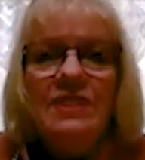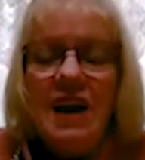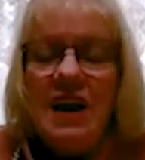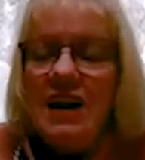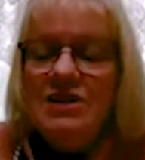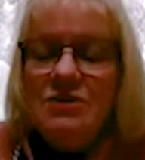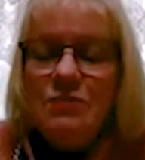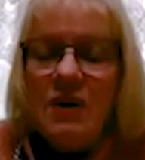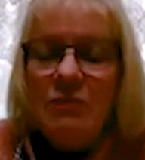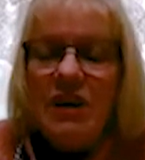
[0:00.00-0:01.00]
And I just
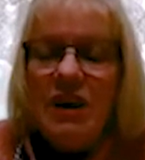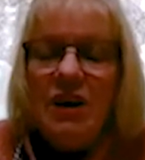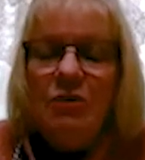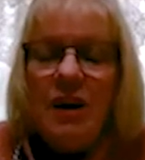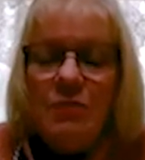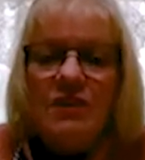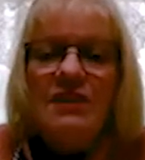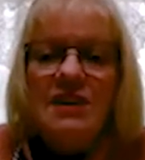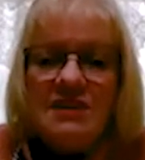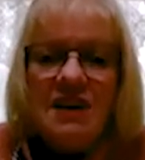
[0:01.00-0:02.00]
want to reiterate what
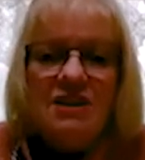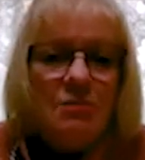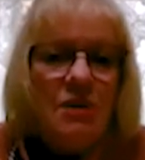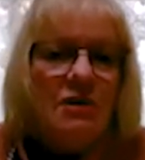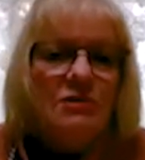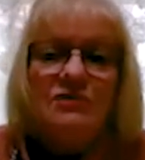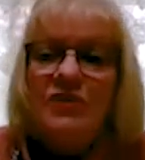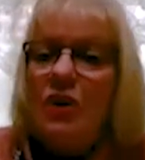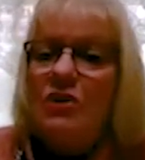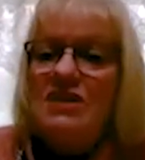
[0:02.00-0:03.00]
they said to me as
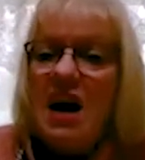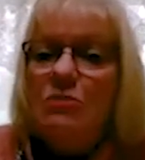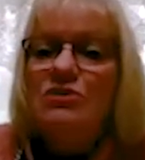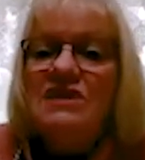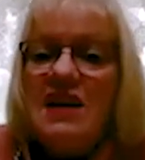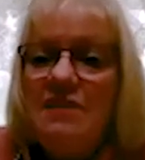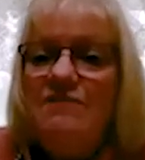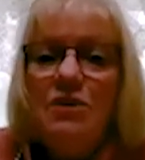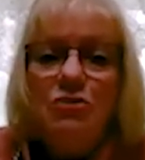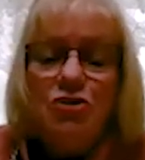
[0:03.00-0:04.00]
far as how
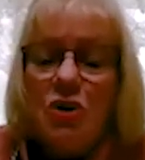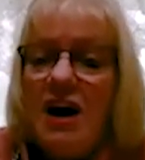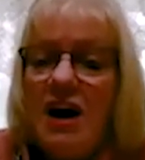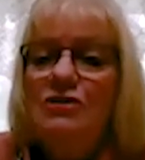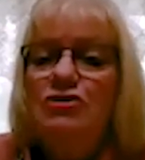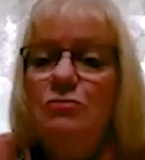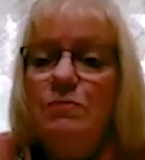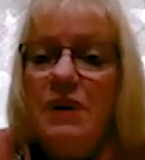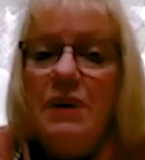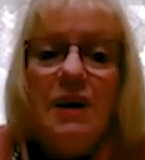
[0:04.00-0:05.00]
safe they're trying to
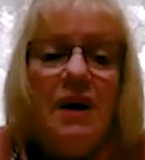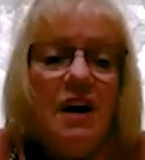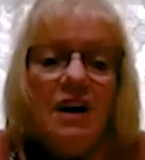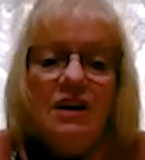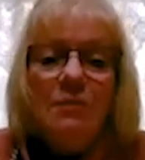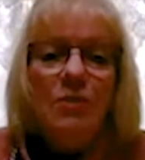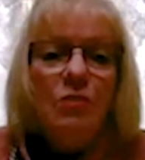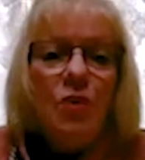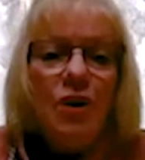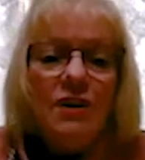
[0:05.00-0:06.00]
be. Number
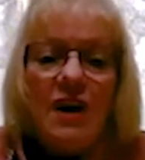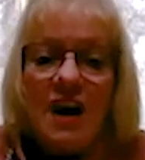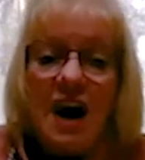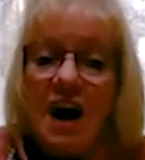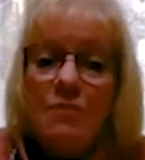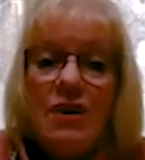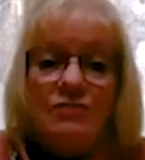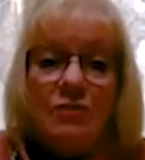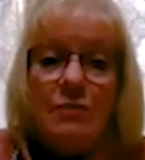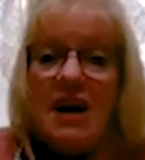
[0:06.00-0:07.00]
one, and I
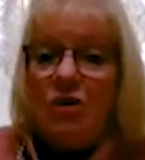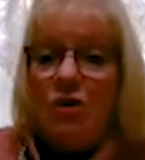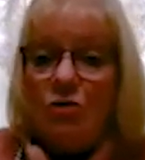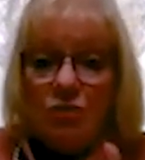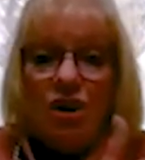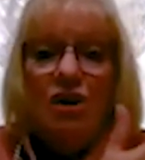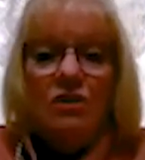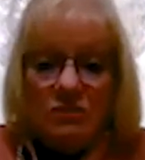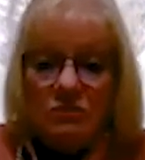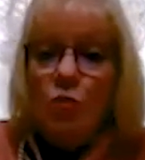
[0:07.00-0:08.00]
went for my own
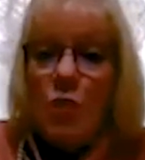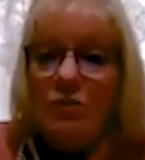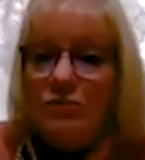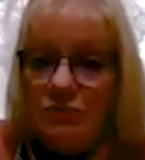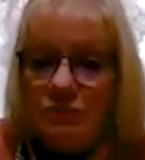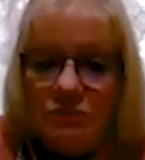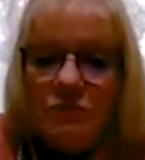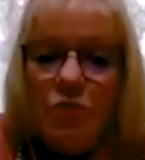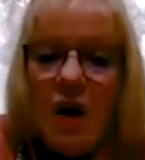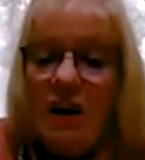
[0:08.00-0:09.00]

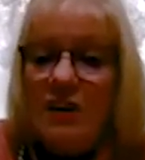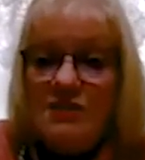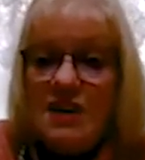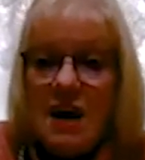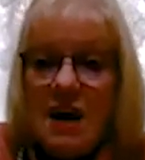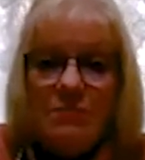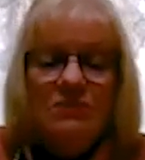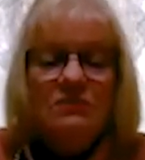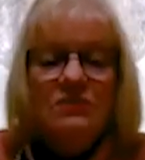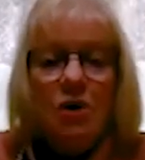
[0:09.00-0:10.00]
well exam,
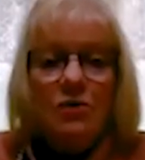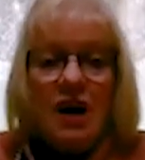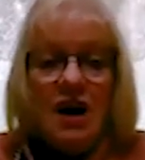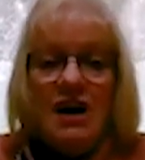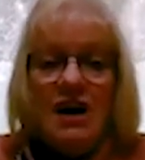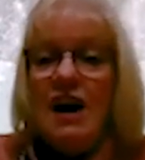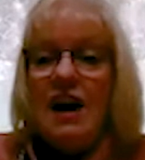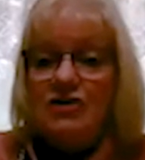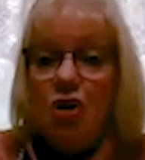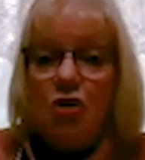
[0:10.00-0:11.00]
okay, in
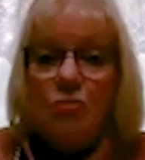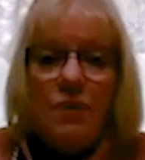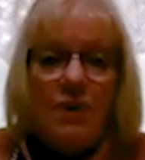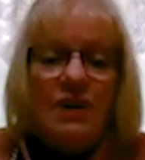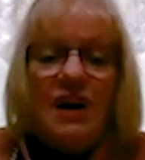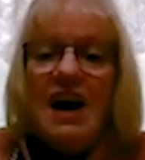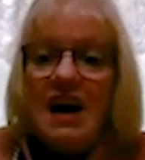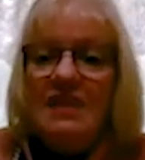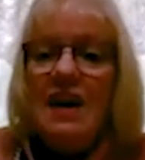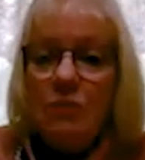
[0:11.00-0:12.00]
October.
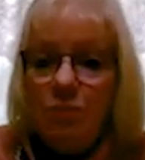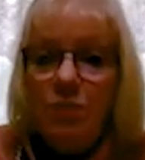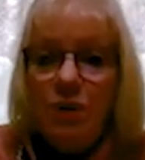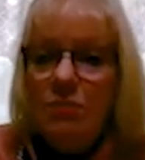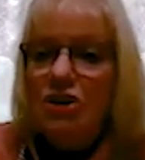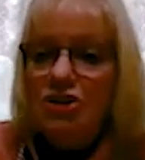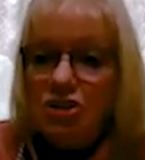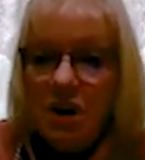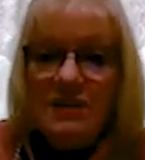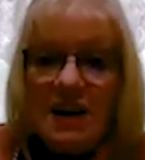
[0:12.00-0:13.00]
And they were pretty much
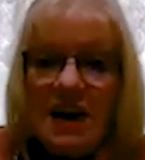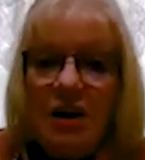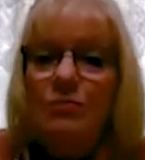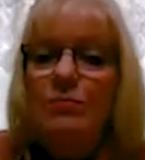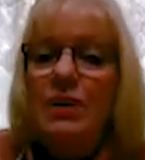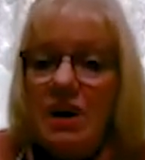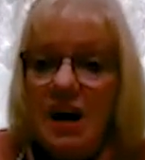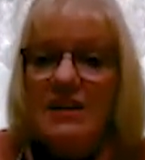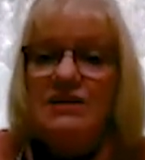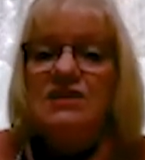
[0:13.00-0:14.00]
shut down, but you
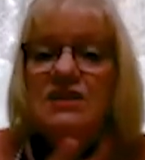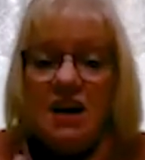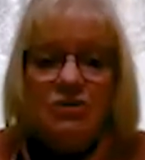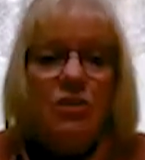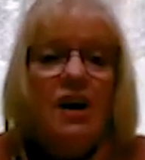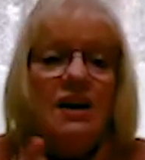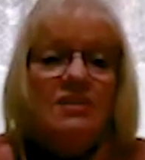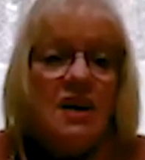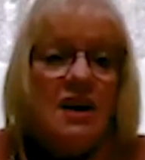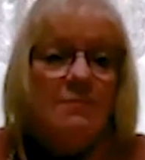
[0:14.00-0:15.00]
had to schedule ahead of
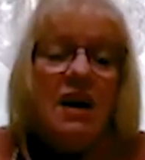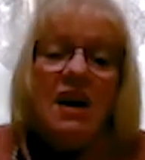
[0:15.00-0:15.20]
time.